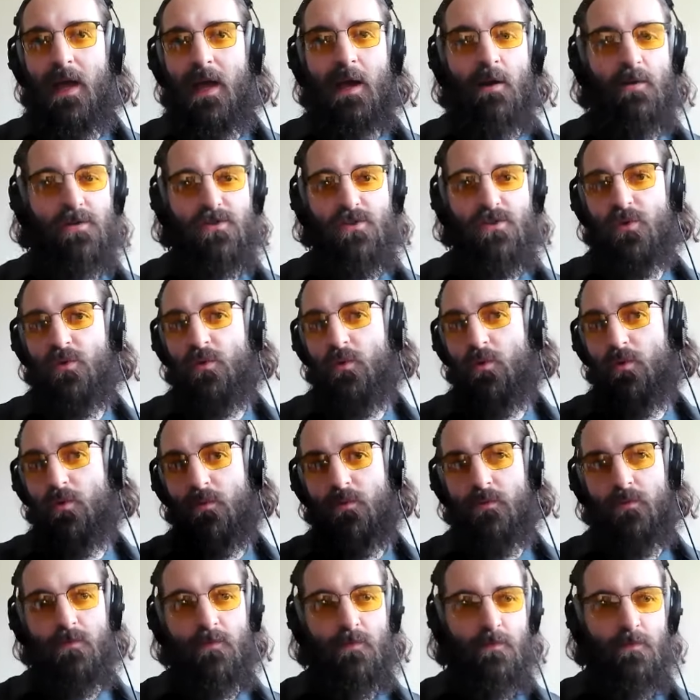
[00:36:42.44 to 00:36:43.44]
out
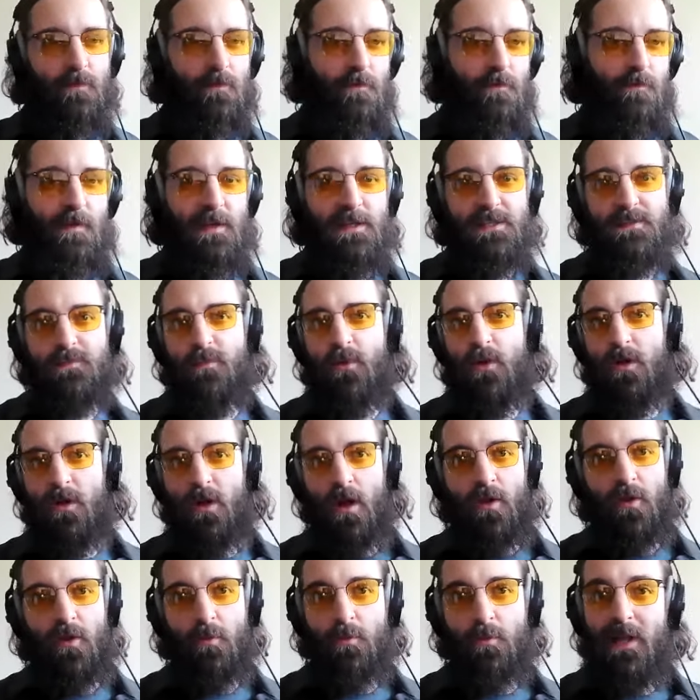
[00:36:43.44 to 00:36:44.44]
to Facebook,
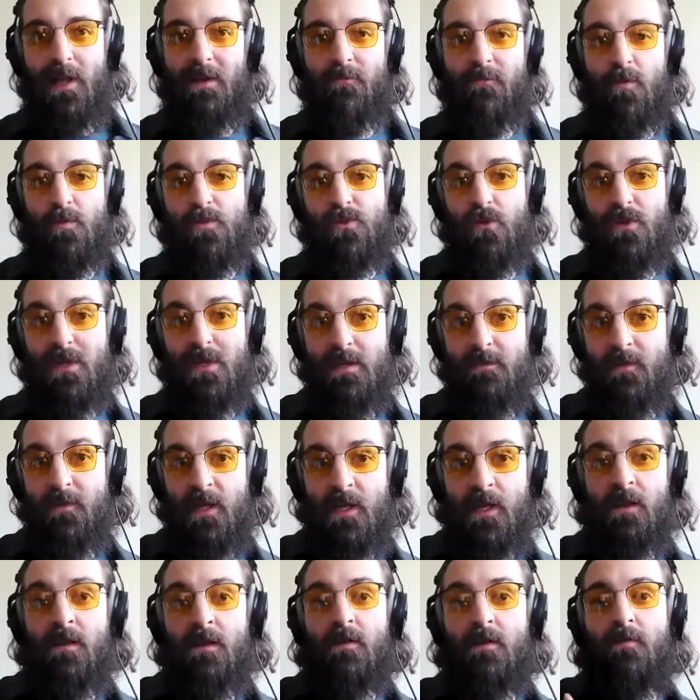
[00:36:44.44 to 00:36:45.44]
other platforms, or
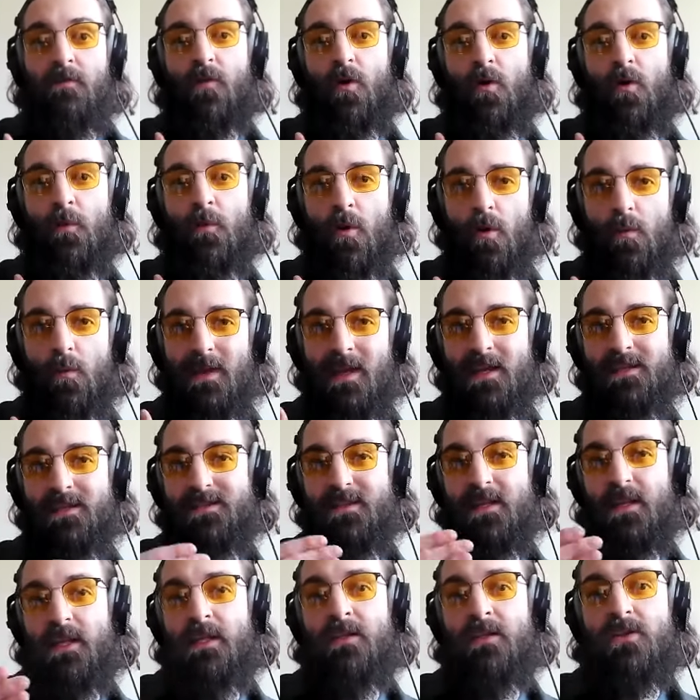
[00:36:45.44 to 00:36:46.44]
even from
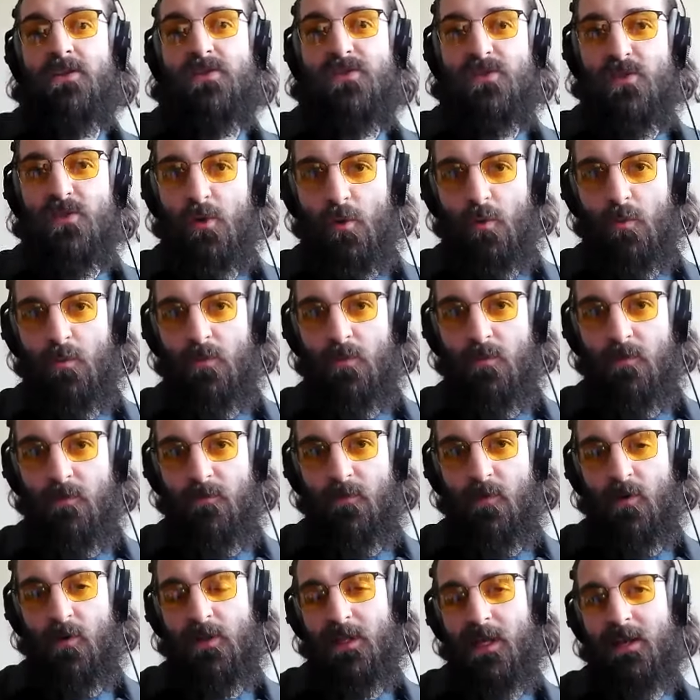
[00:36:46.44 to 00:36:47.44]
OBS into Zoom
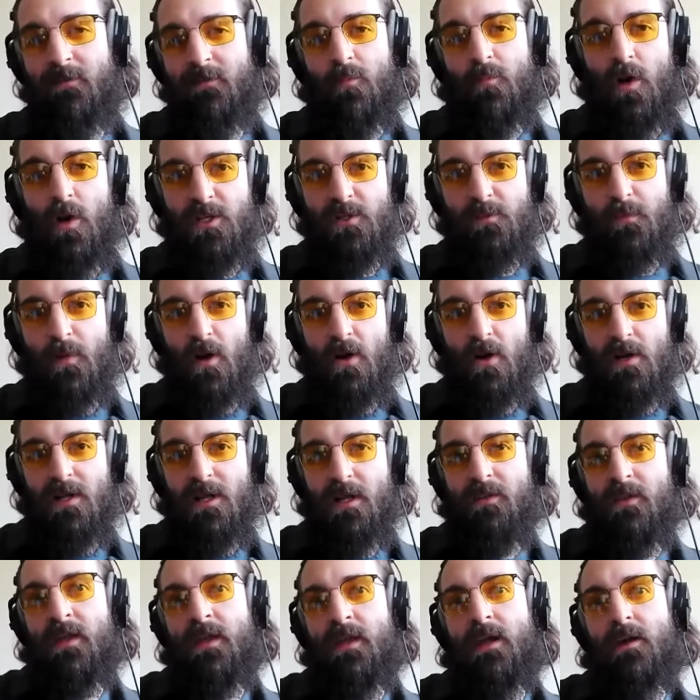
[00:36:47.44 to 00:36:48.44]
for a live watch
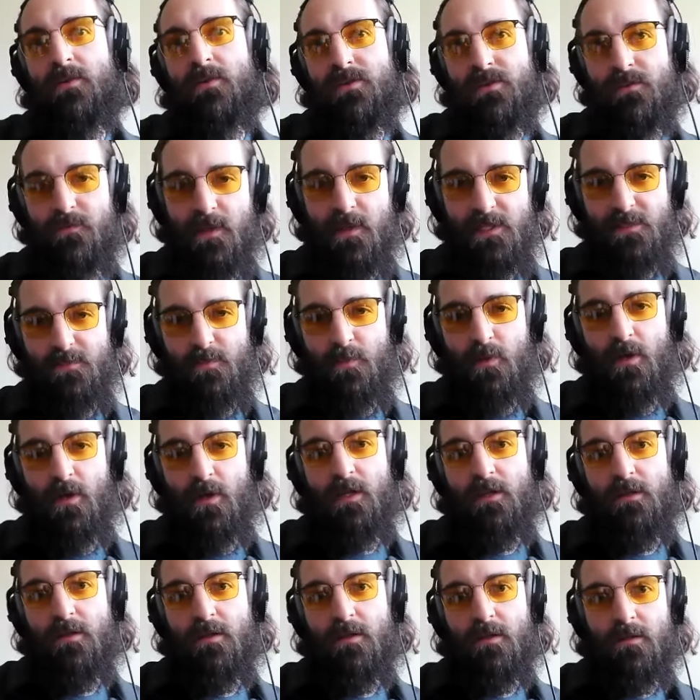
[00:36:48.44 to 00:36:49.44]
party, and then out to Facebook
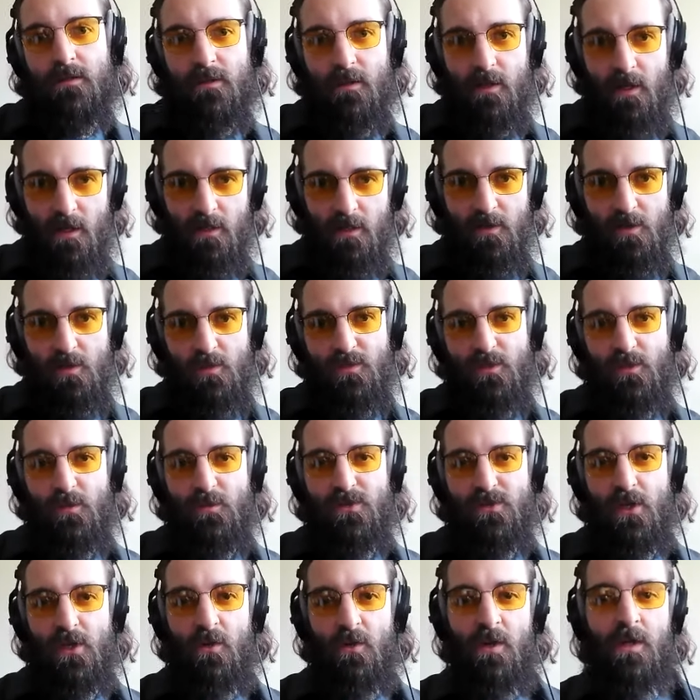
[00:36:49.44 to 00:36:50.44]
and
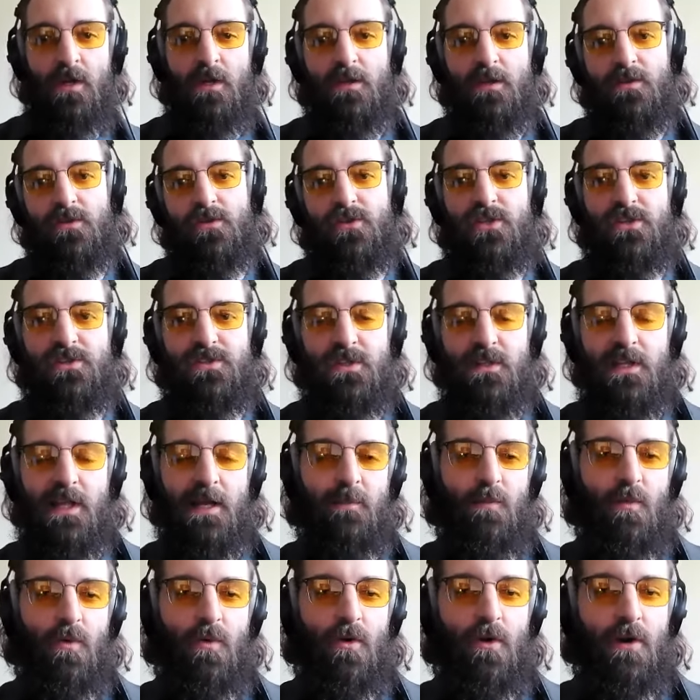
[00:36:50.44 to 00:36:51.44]
YouTube. So there's just a
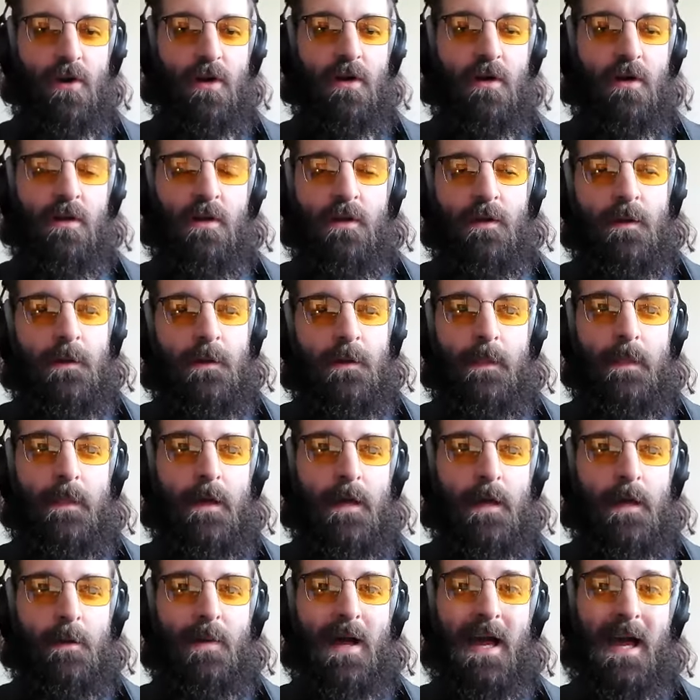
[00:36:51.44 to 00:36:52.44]
lot more
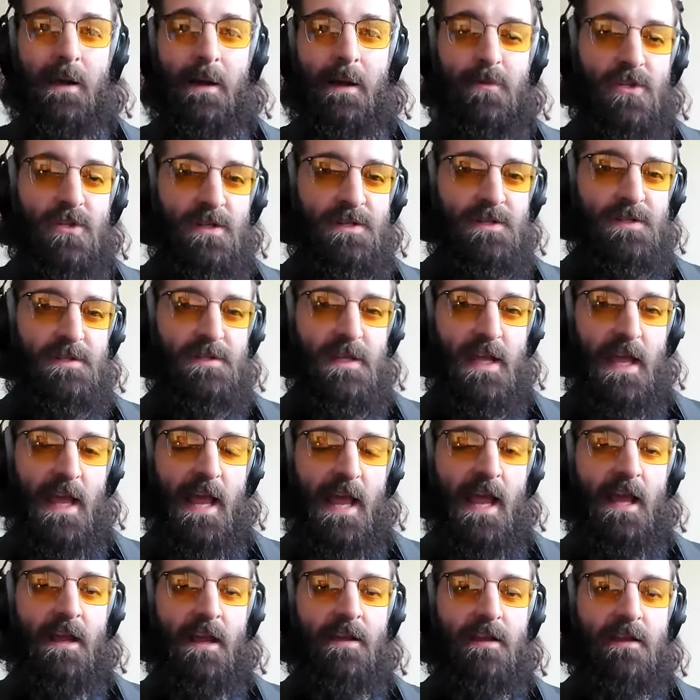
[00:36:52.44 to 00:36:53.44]
options,
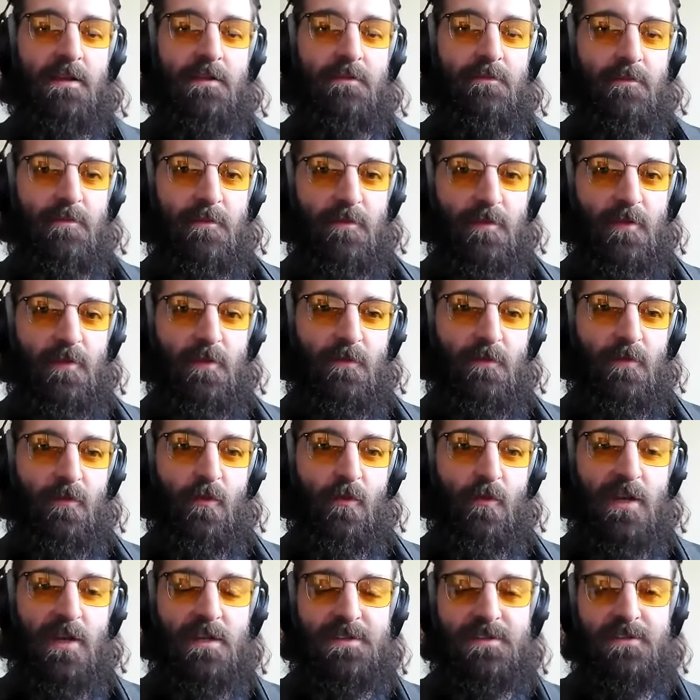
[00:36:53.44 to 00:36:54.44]
and
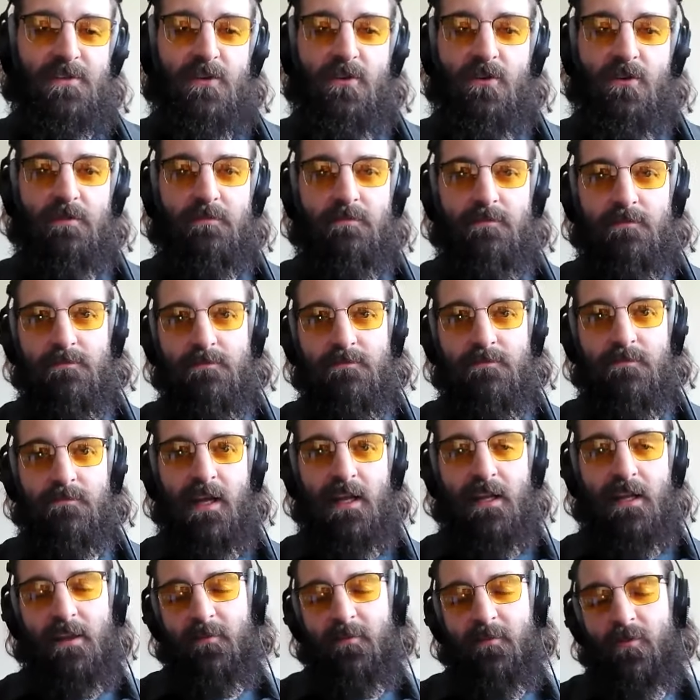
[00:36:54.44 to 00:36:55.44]
free doesn't hurt.
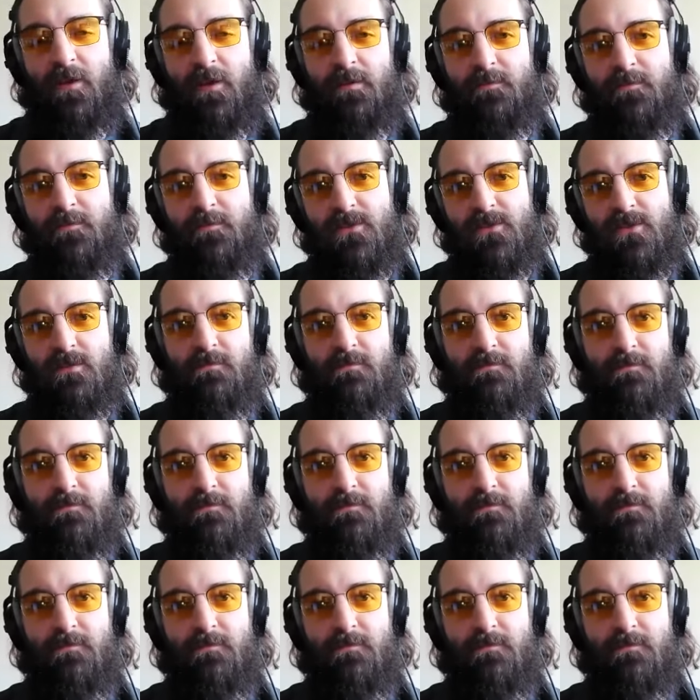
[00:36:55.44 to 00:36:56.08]
I like free. So